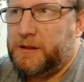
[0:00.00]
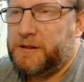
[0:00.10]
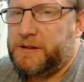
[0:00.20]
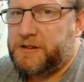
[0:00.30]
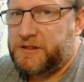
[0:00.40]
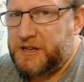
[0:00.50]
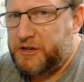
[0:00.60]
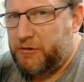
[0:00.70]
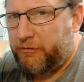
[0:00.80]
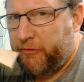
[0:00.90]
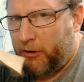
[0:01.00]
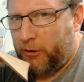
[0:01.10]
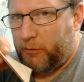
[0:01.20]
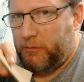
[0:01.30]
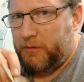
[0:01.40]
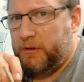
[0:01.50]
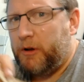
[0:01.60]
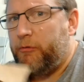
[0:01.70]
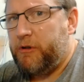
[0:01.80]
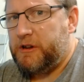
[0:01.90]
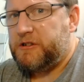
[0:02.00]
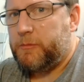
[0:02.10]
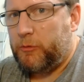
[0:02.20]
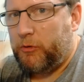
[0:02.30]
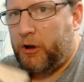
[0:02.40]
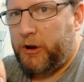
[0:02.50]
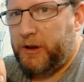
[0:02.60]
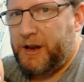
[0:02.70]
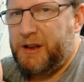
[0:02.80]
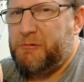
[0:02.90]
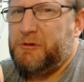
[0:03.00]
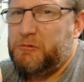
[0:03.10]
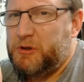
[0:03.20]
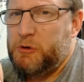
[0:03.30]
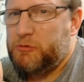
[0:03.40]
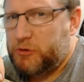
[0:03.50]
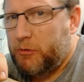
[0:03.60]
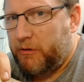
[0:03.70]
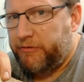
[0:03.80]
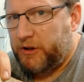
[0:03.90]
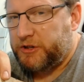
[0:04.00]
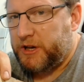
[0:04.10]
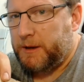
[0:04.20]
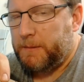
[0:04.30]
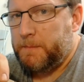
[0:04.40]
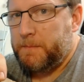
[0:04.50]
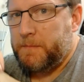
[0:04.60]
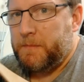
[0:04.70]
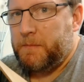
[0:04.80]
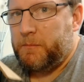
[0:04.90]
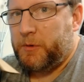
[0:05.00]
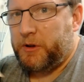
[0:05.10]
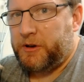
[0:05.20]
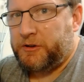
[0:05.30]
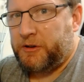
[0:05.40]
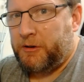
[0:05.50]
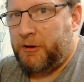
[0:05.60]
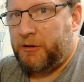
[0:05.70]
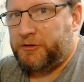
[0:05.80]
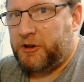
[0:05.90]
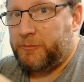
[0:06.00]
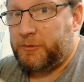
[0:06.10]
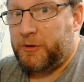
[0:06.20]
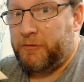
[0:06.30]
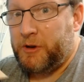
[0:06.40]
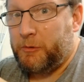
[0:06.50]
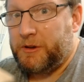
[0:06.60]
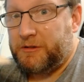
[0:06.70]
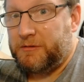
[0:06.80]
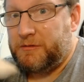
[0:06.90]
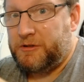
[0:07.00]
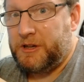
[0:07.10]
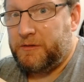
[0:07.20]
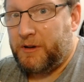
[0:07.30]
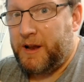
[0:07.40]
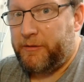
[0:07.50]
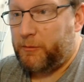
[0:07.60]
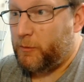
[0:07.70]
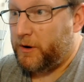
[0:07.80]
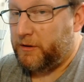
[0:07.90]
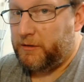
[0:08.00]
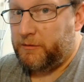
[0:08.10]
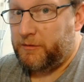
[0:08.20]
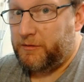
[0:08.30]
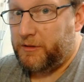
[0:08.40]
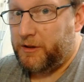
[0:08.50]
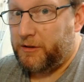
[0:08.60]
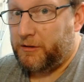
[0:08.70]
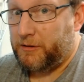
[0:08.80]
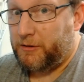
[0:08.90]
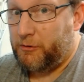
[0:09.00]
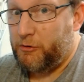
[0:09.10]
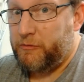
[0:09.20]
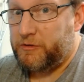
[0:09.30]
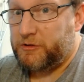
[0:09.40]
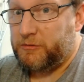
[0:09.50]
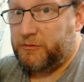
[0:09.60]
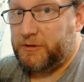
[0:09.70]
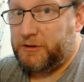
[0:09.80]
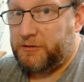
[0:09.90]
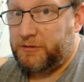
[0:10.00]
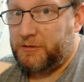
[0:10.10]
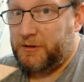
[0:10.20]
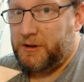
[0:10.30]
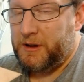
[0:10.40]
the stitching will follow a reasonable line, and you'll even sort of fudge it. But there's a lot of times when I've noticed she's a lever where the grooving tool has